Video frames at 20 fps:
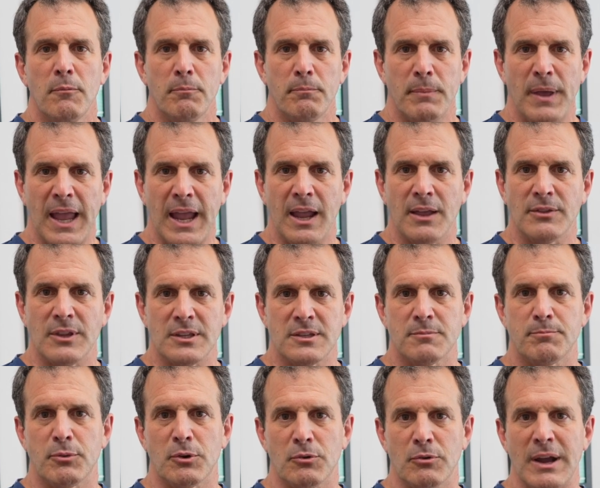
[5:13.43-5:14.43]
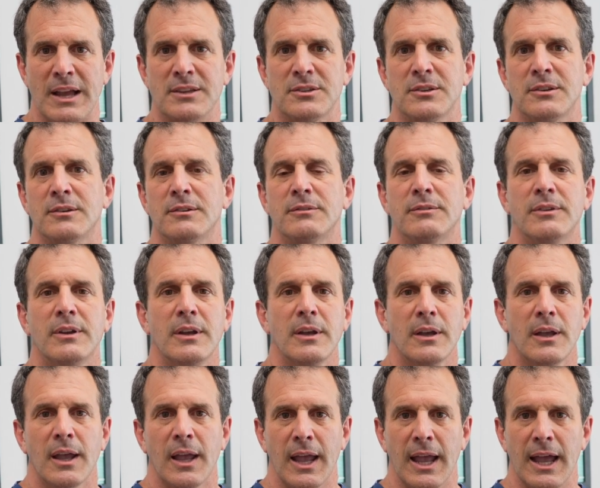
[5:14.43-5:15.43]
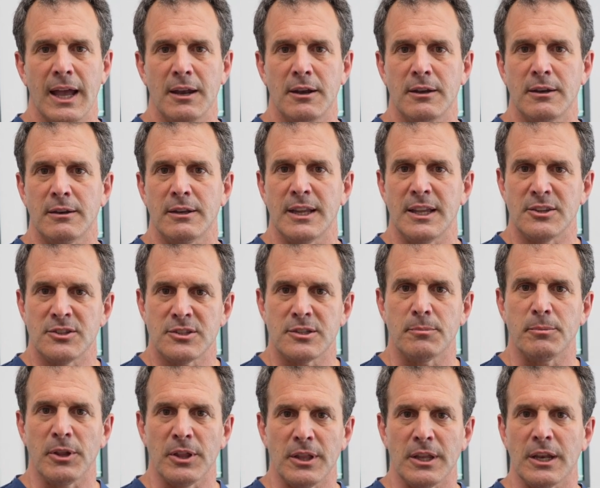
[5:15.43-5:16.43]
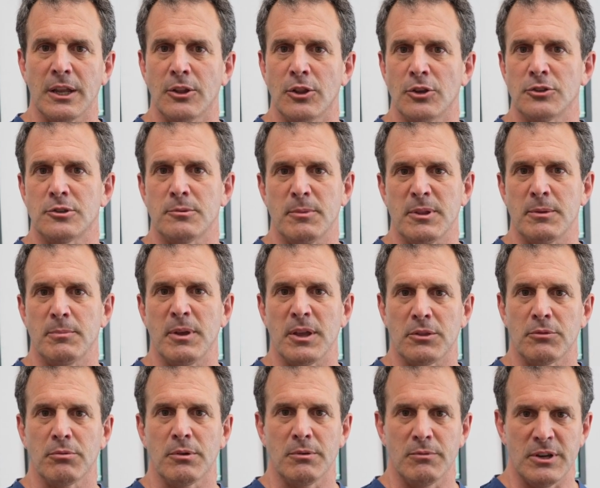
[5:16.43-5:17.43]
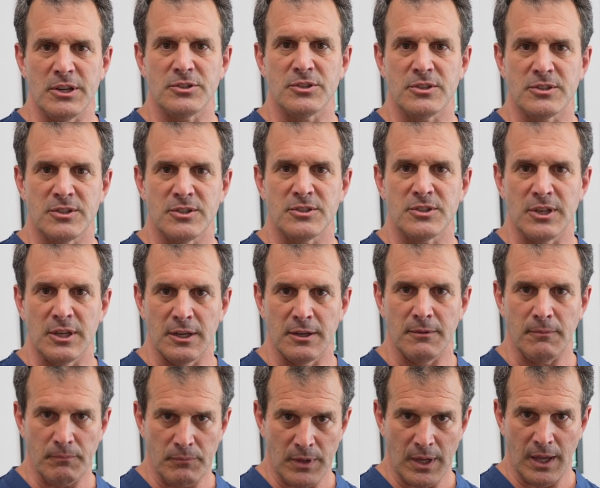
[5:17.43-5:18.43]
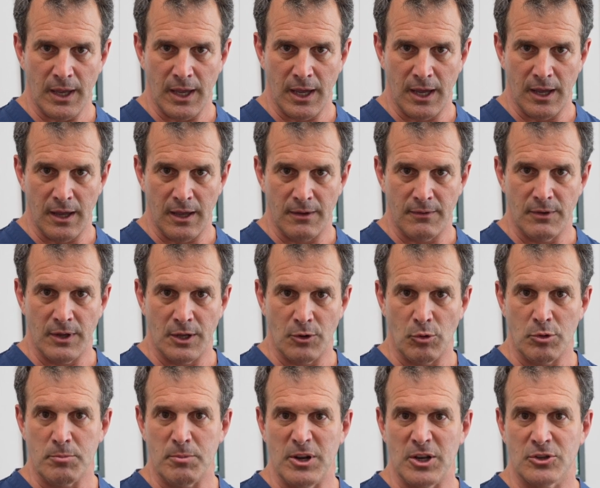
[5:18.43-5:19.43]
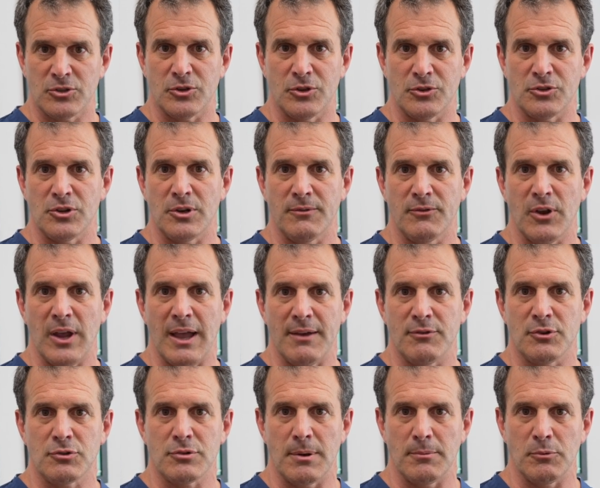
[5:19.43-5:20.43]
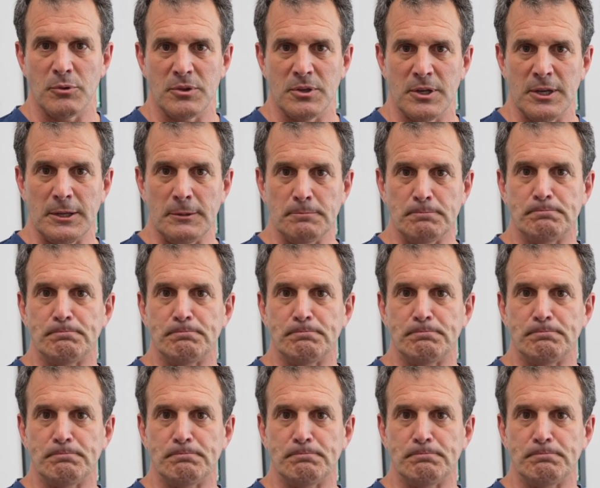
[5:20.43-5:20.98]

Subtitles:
pain that's progressive, and instability, those would be the big three reasons to see an orthopedic surgeon if you're having trouble with the knee.